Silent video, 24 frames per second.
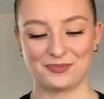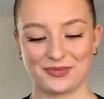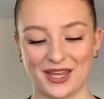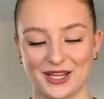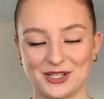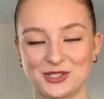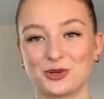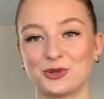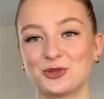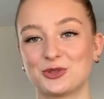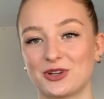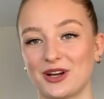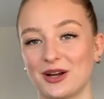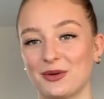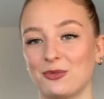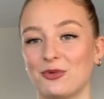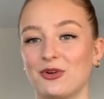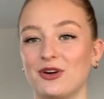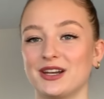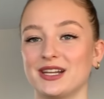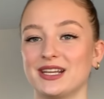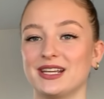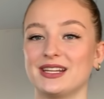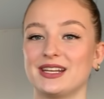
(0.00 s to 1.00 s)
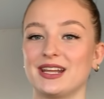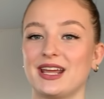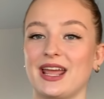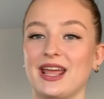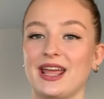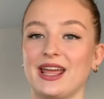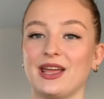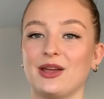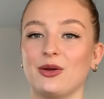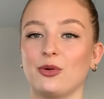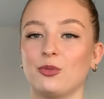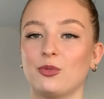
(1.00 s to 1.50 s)
I told her I wanted
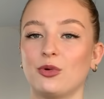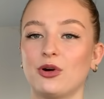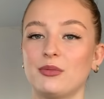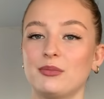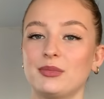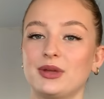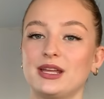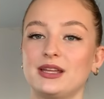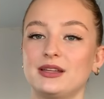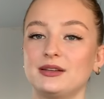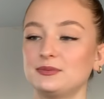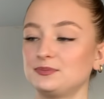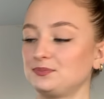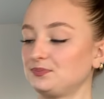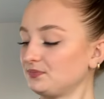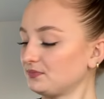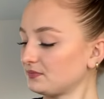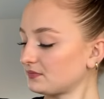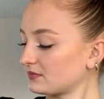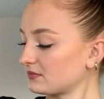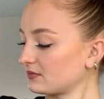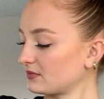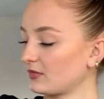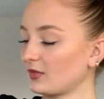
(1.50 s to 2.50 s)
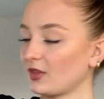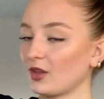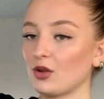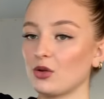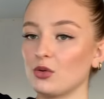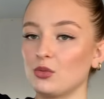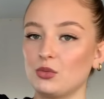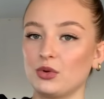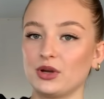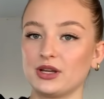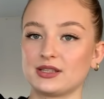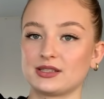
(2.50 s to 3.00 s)
a woman
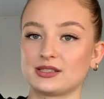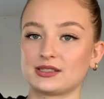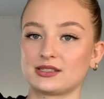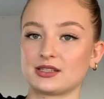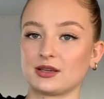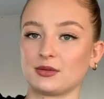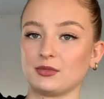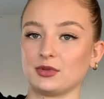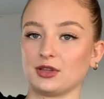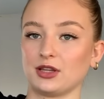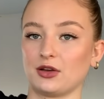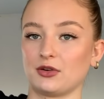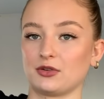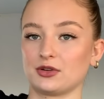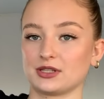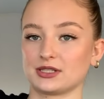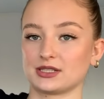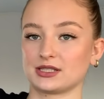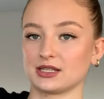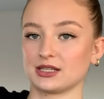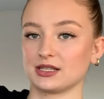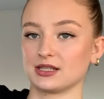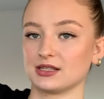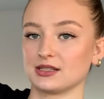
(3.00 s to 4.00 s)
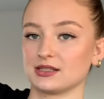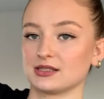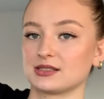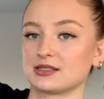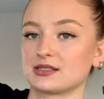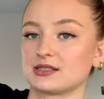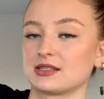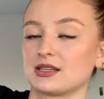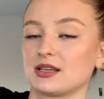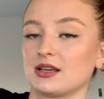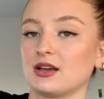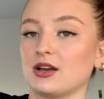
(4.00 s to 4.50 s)
with some
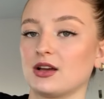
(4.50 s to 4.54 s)
lotuses